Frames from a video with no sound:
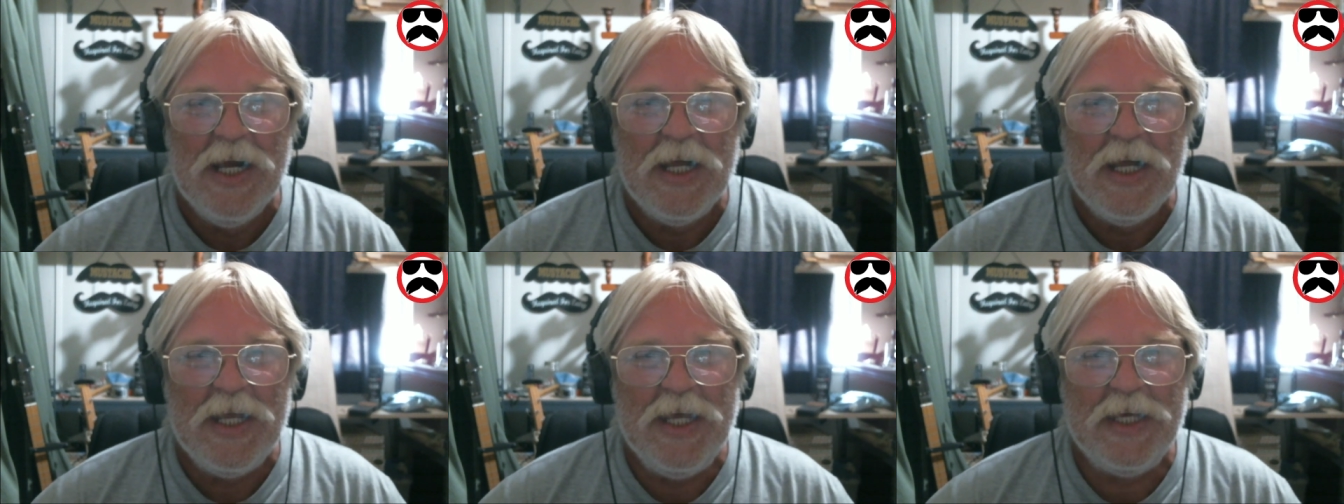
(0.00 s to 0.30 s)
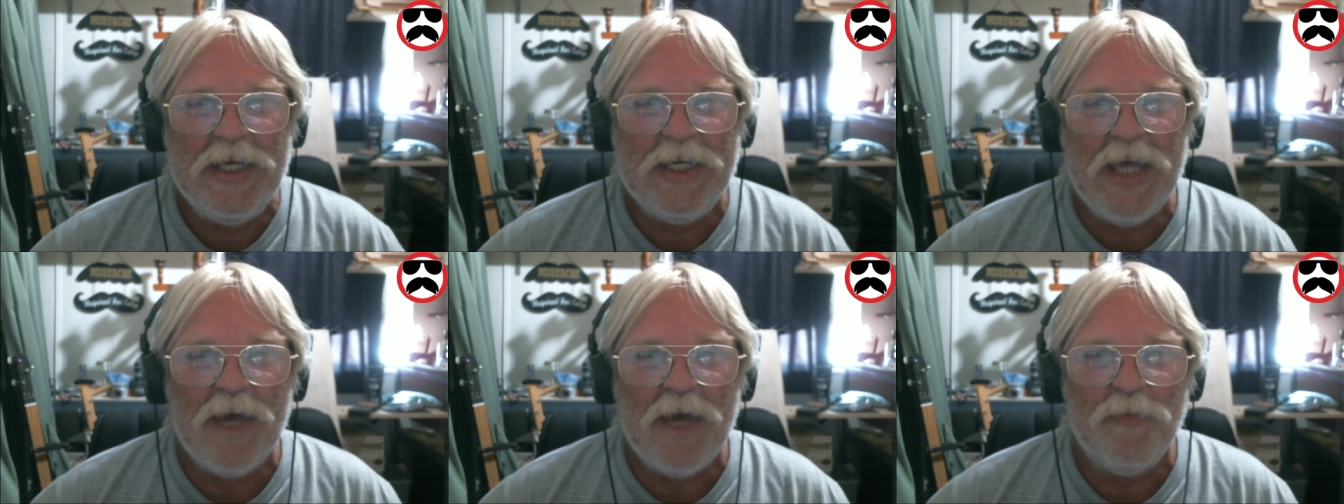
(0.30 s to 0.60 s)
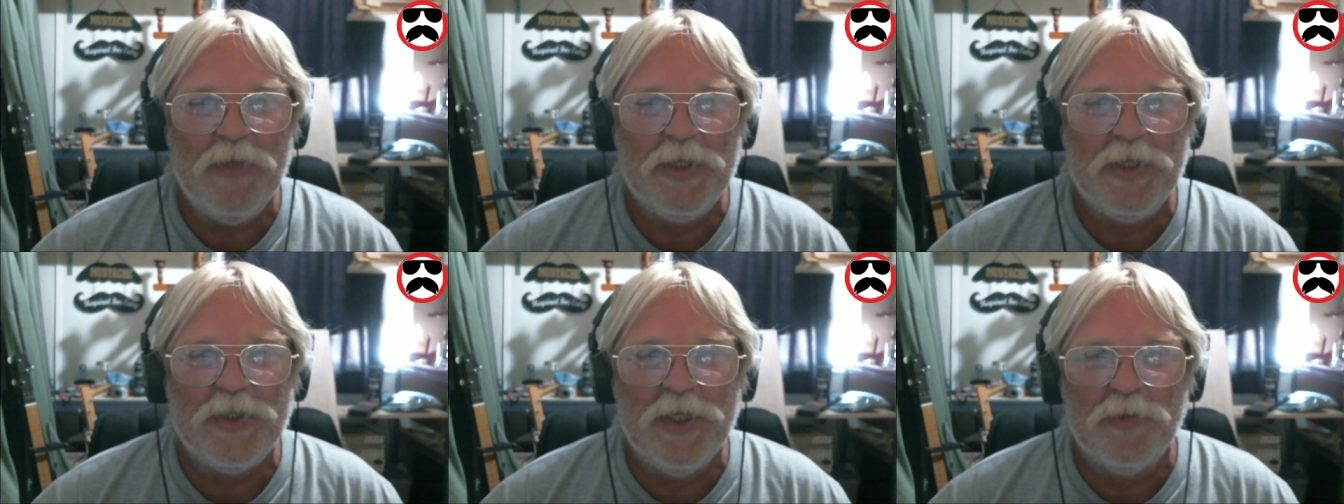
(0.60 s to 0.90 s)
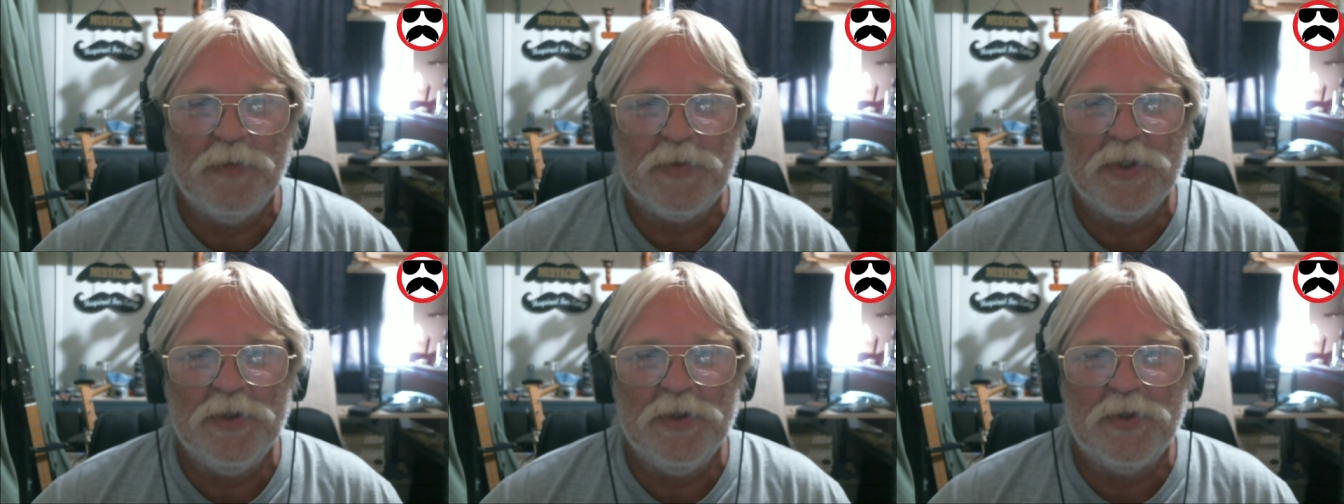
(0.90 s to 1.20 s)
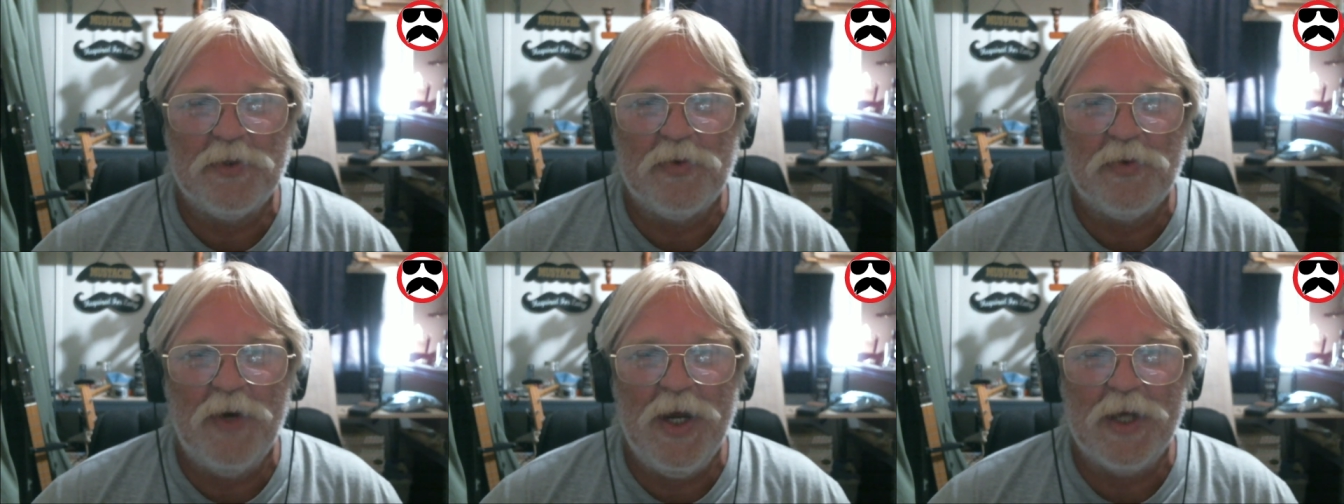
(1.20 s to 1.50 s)
E-cabinet tips and
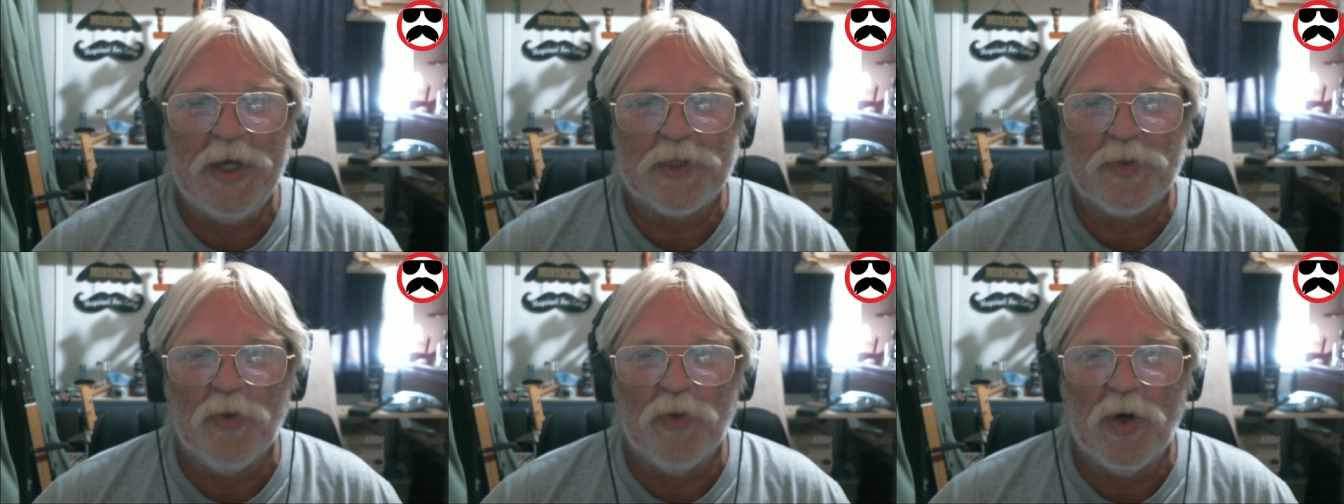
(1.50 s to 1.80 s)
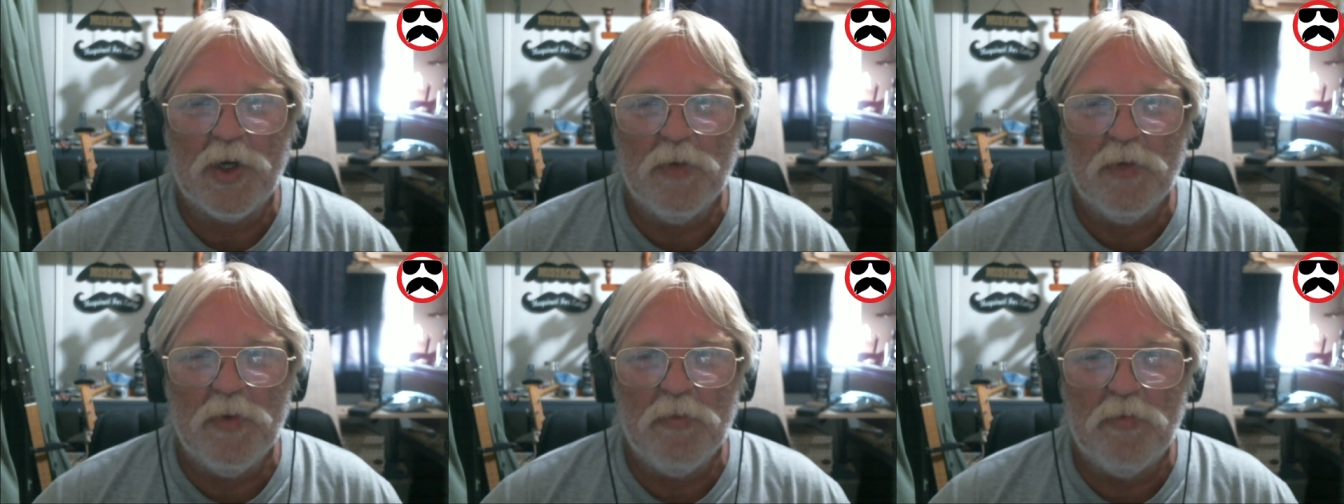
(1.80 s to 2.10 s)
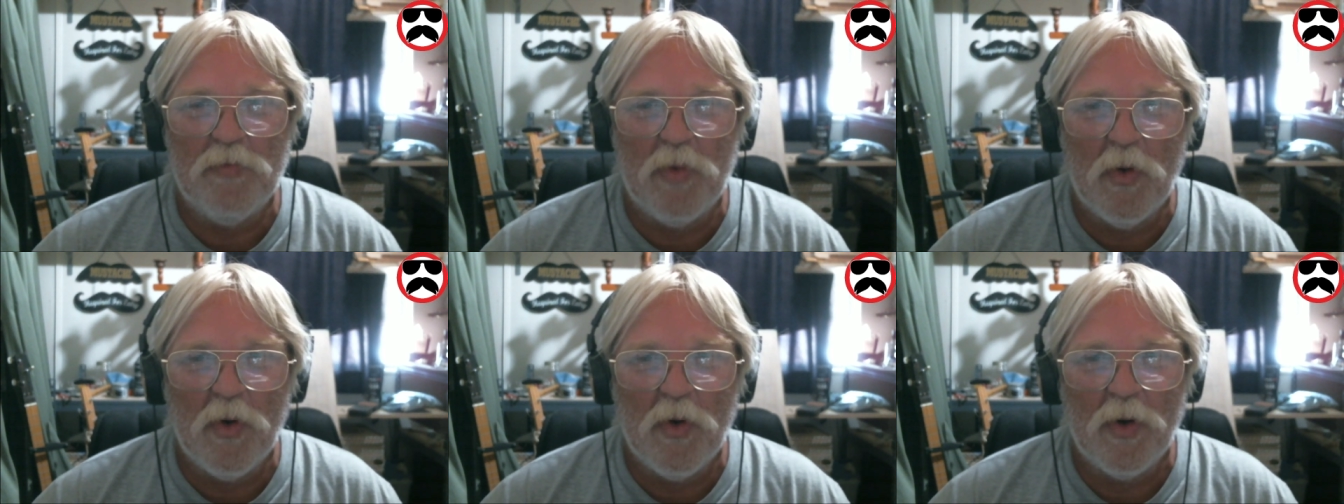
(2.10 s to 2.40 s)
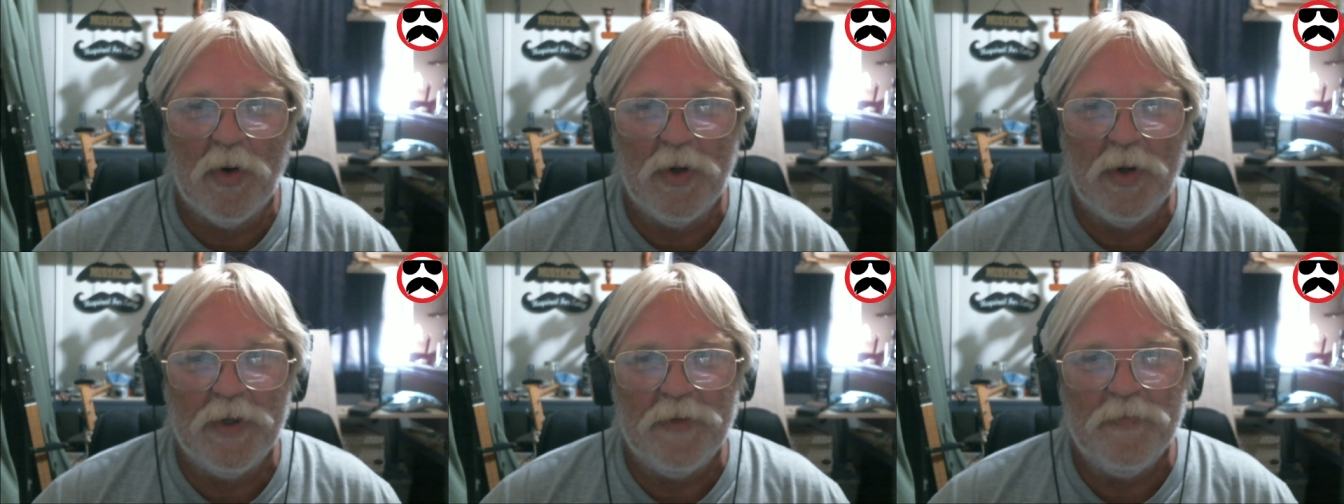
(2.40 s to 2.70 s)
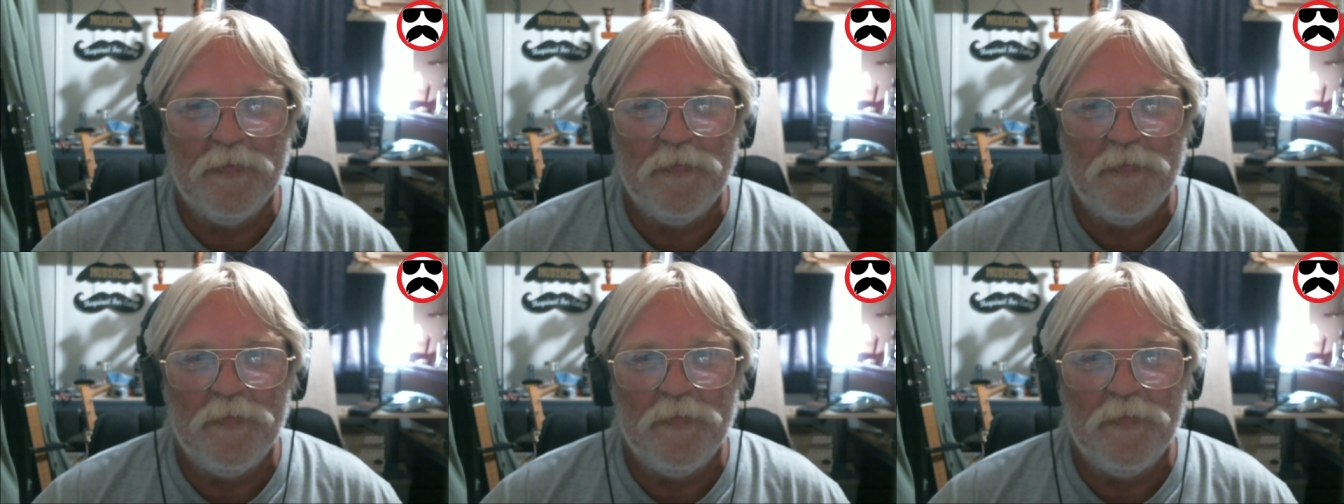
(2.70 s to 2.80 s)
tricks. Welcome aboard.